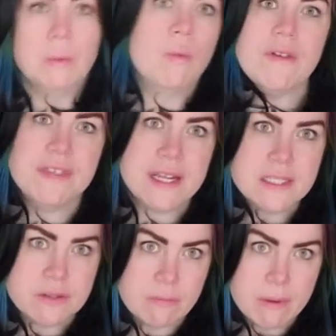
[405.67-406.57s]
One thing
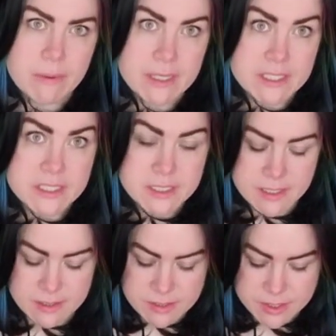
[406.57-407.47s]
to remember and
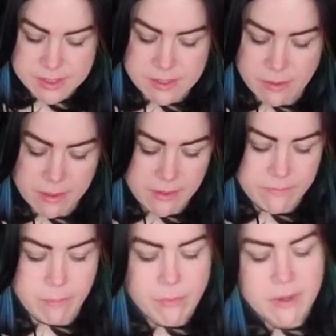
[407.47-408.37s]
to just note of
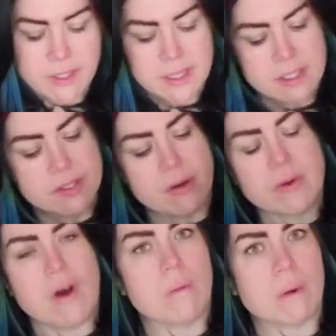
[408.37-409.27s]
import, don't
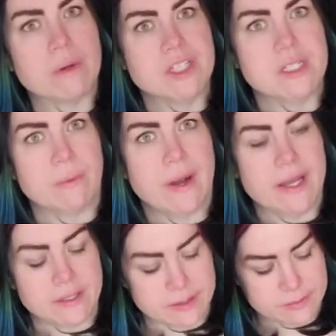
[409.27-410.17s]
comb her when she's
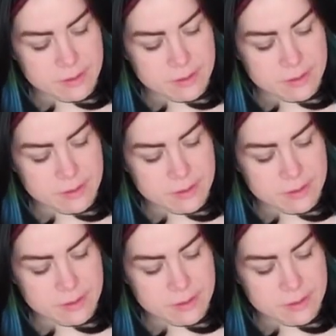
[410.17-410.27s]
wet.